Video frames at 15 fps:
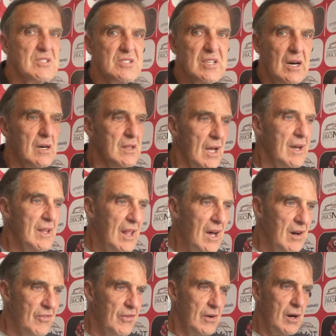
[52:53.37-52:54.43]
selling Latte
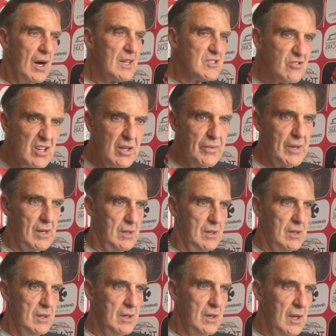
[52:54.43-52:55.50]
Laugh, I agree with it.
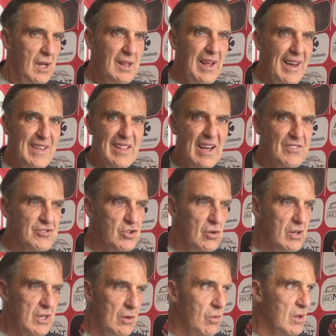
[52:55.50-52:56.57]
Latte Laugh's
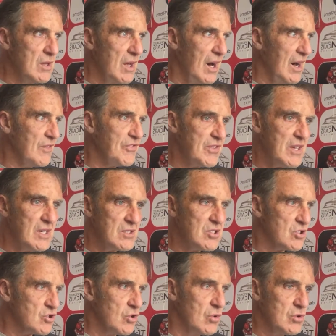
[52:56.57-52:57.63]
only got 1.5 years
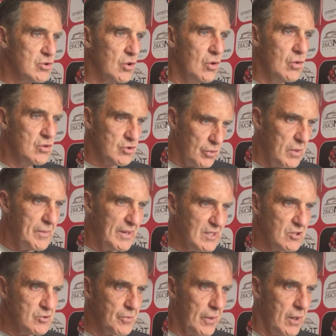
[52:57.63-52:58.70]
of scoring goals with
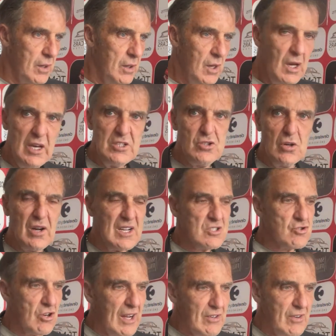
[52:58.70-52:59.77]
Middlesbrough. He's not got a
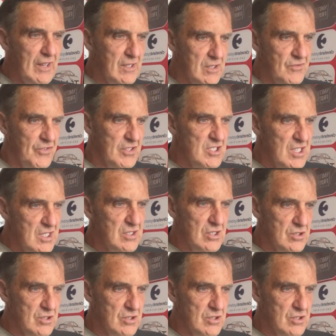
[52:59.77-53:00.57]
track record for years of